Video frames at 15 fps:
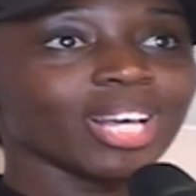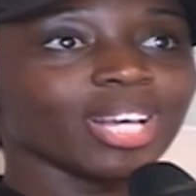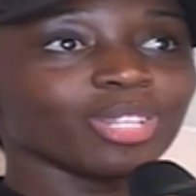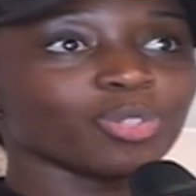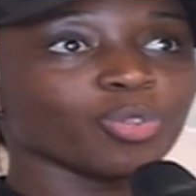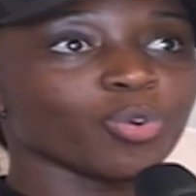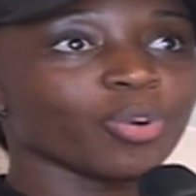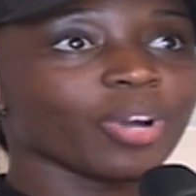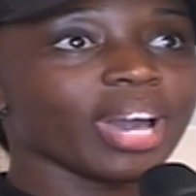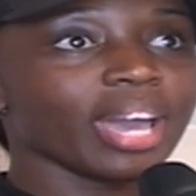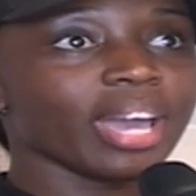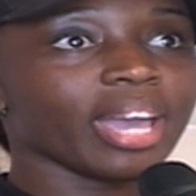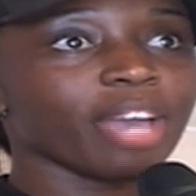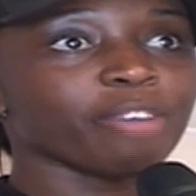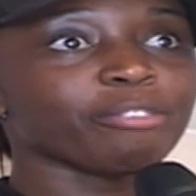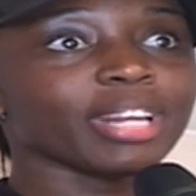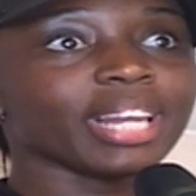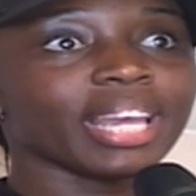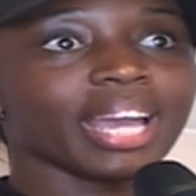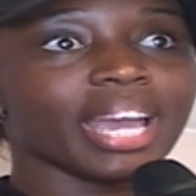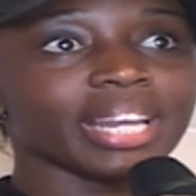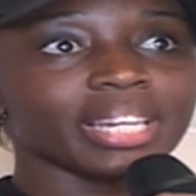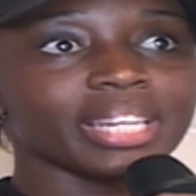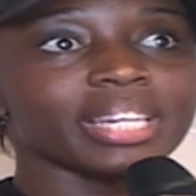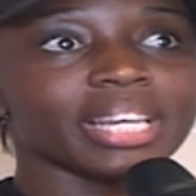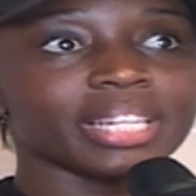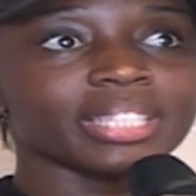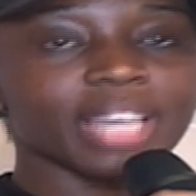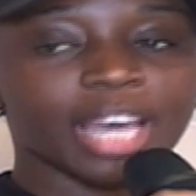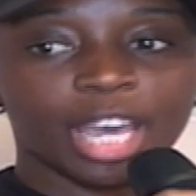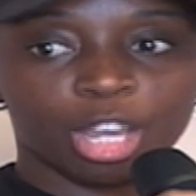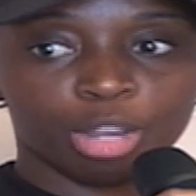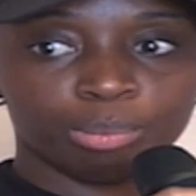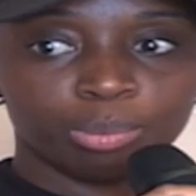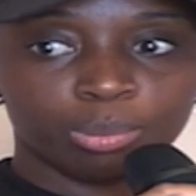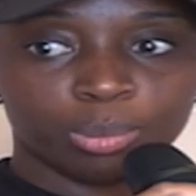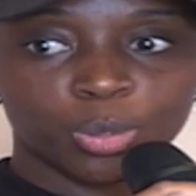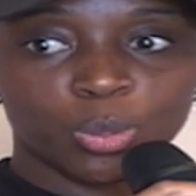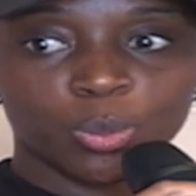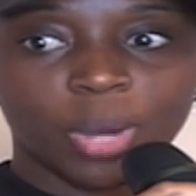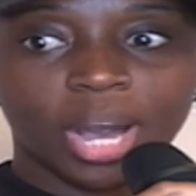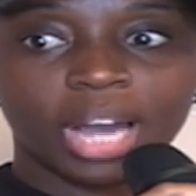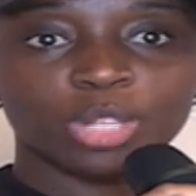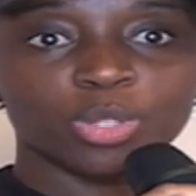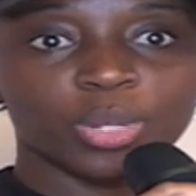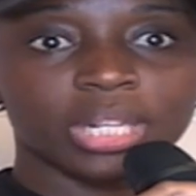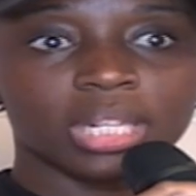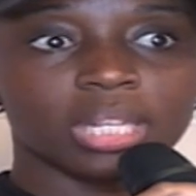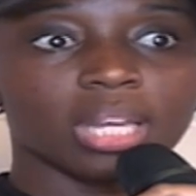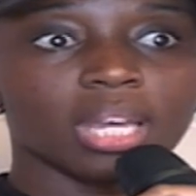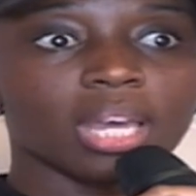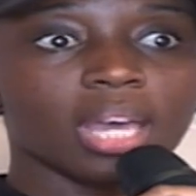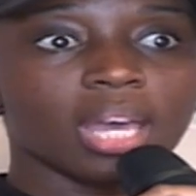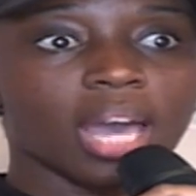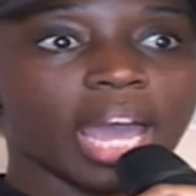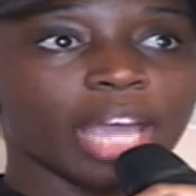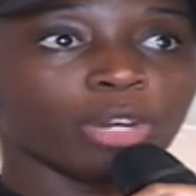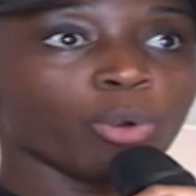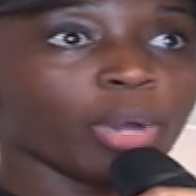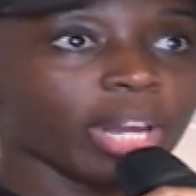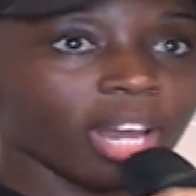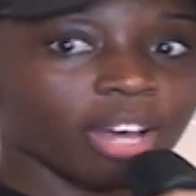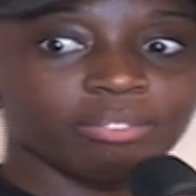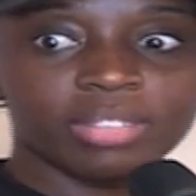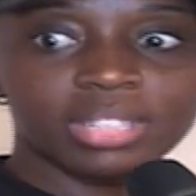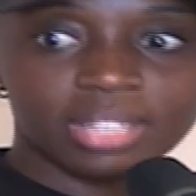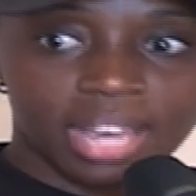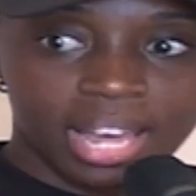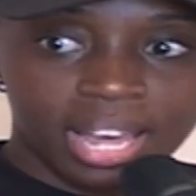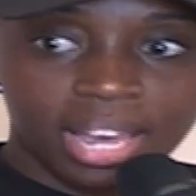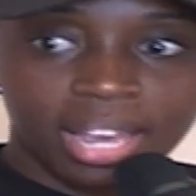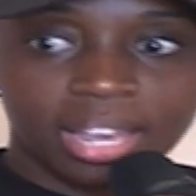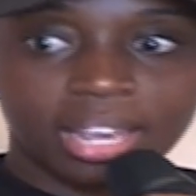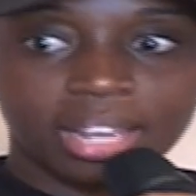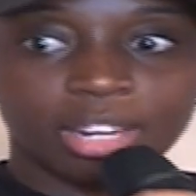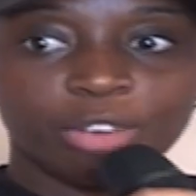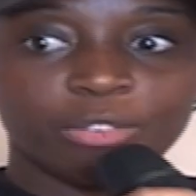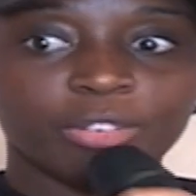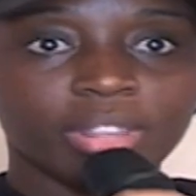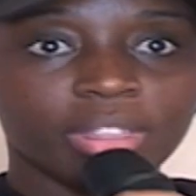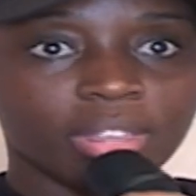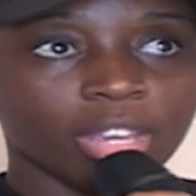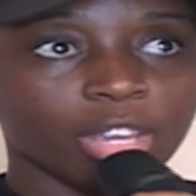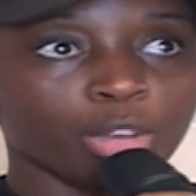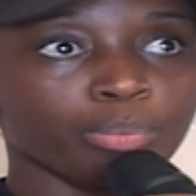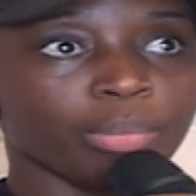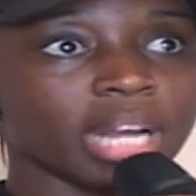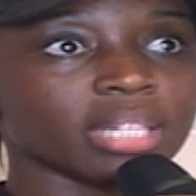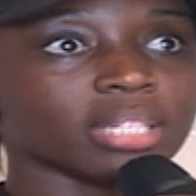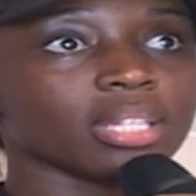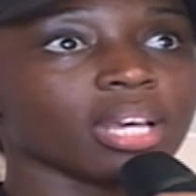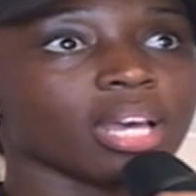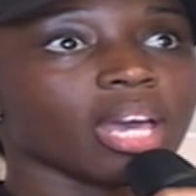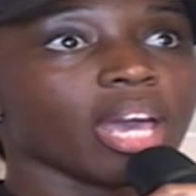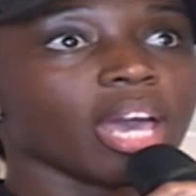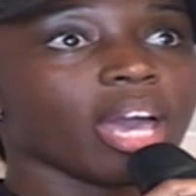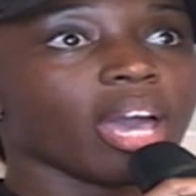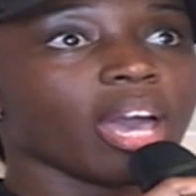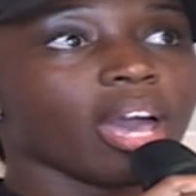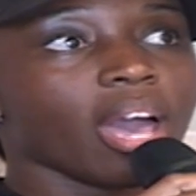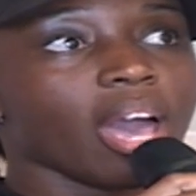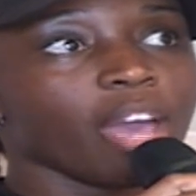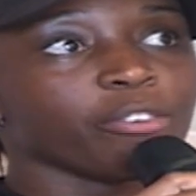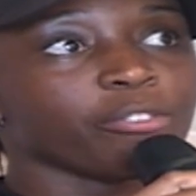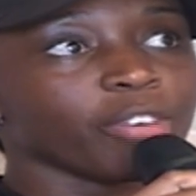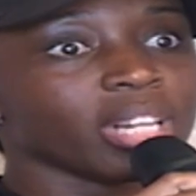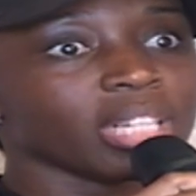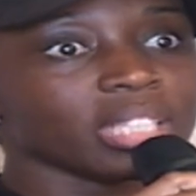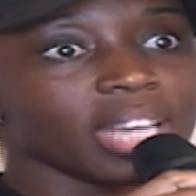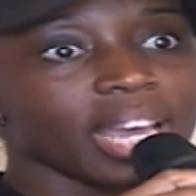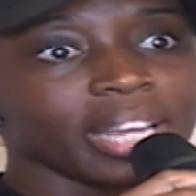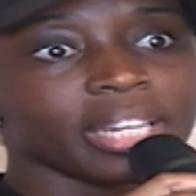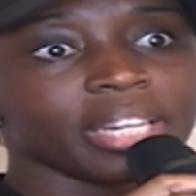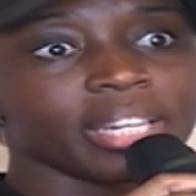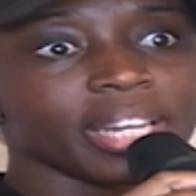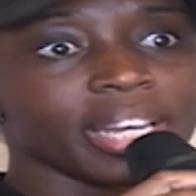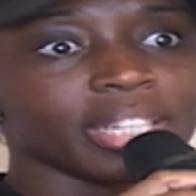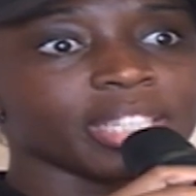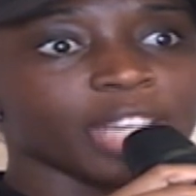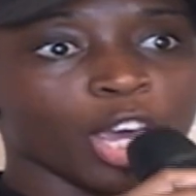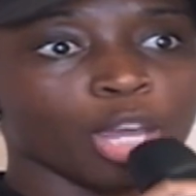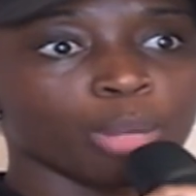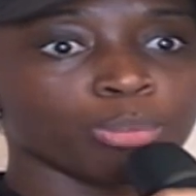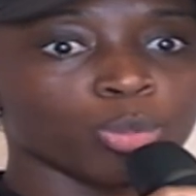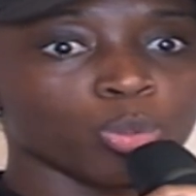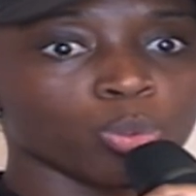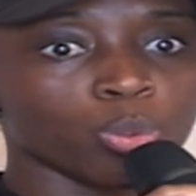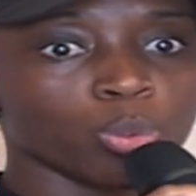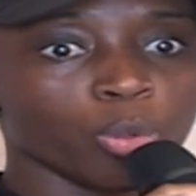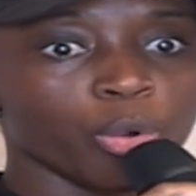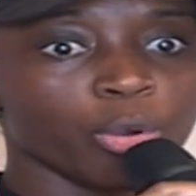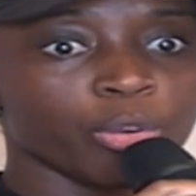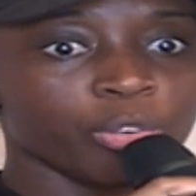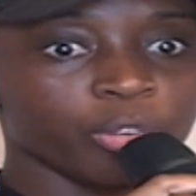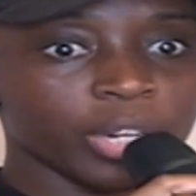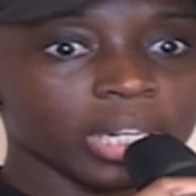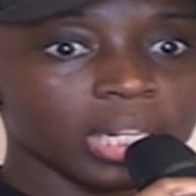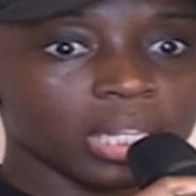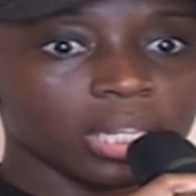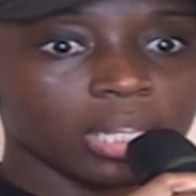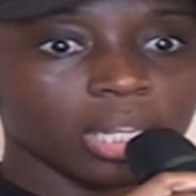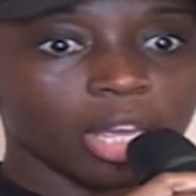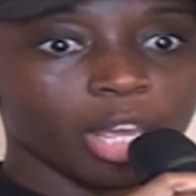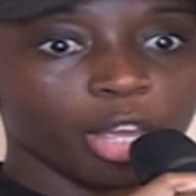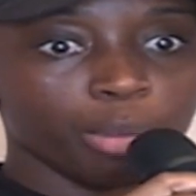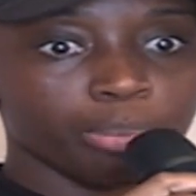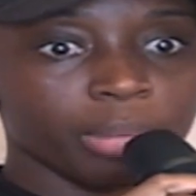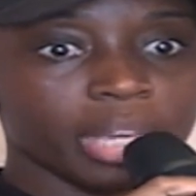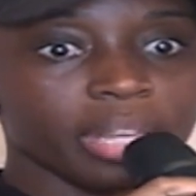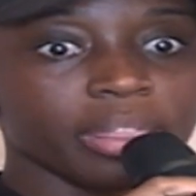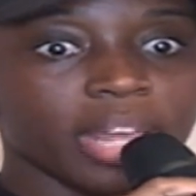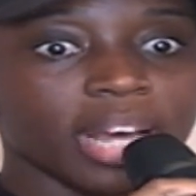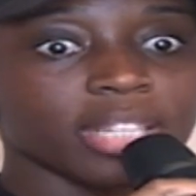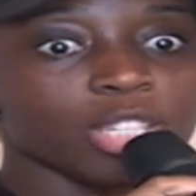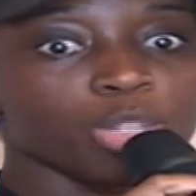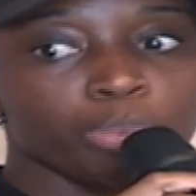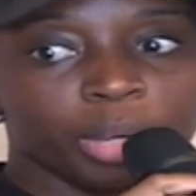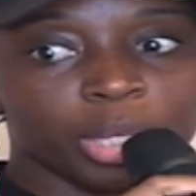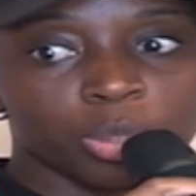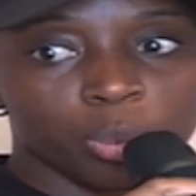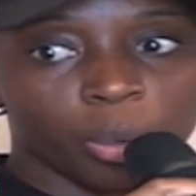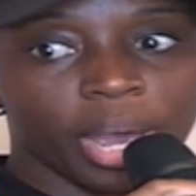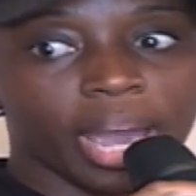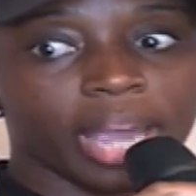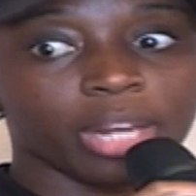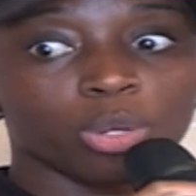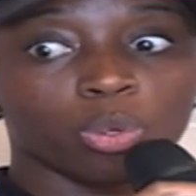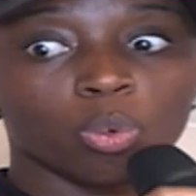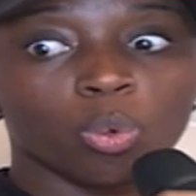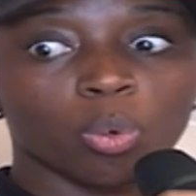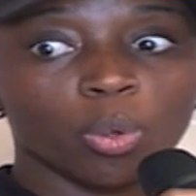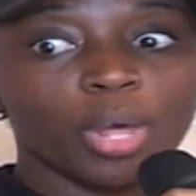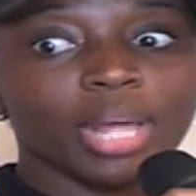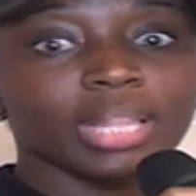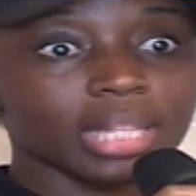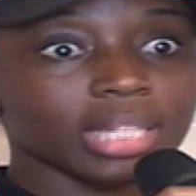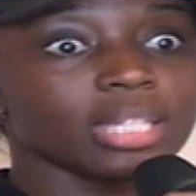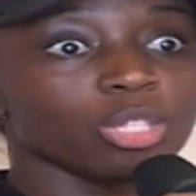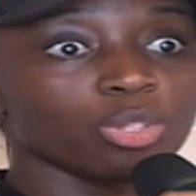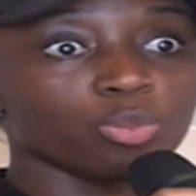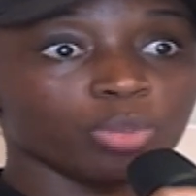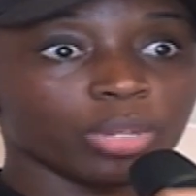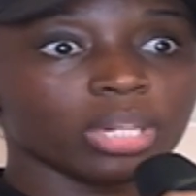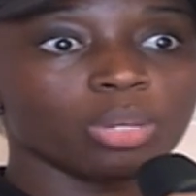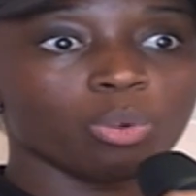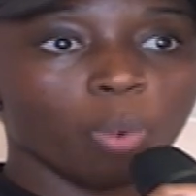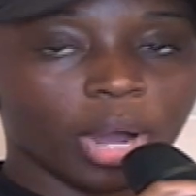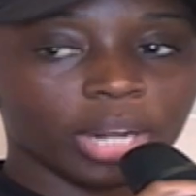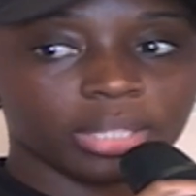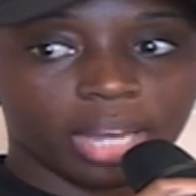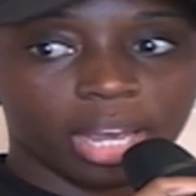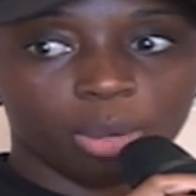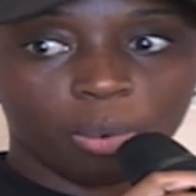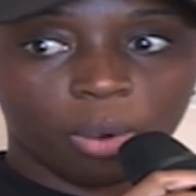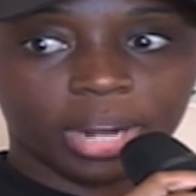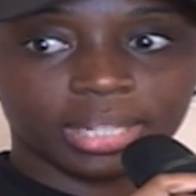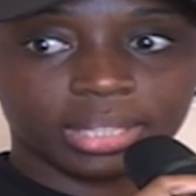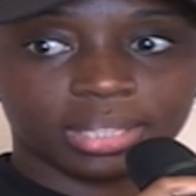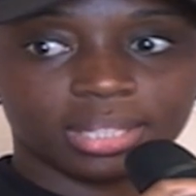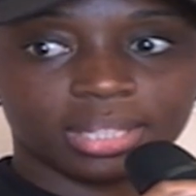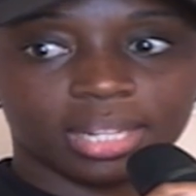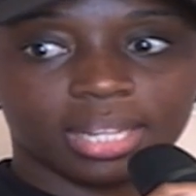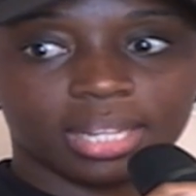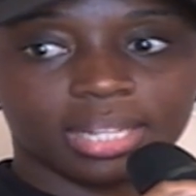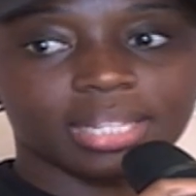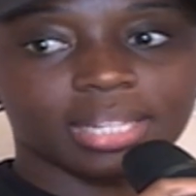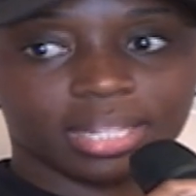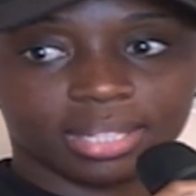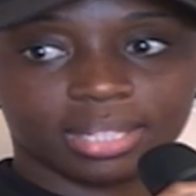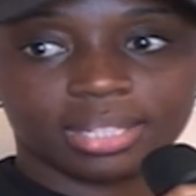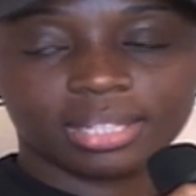So I felt like I needed time to actually, I know I love this guy and everything, but I felt I needed time to really be in that space where I know this is really what I want. Okay. Yes.